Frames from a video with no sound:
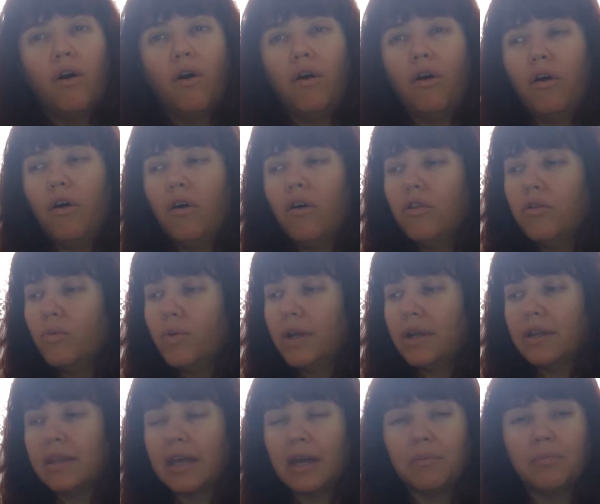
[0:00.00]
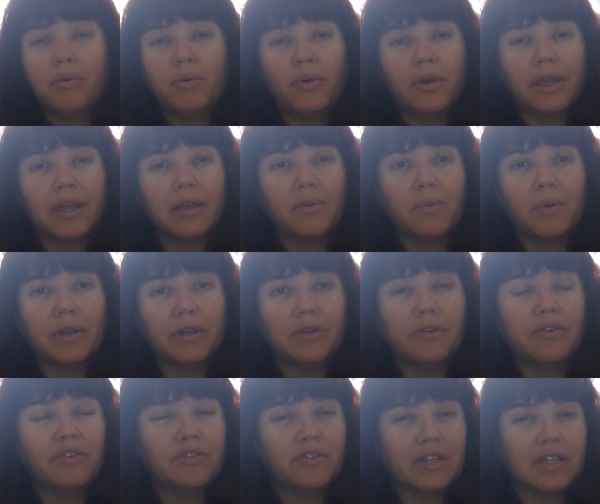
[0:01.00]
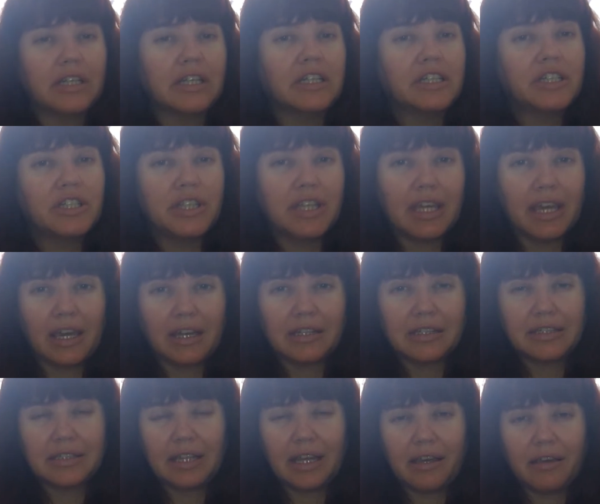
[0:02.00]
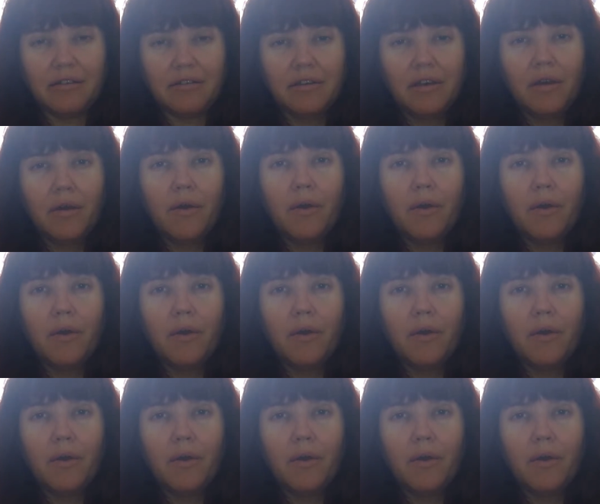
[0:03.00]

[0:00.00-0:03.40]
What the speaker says: all the way to that point where you finish the exhale.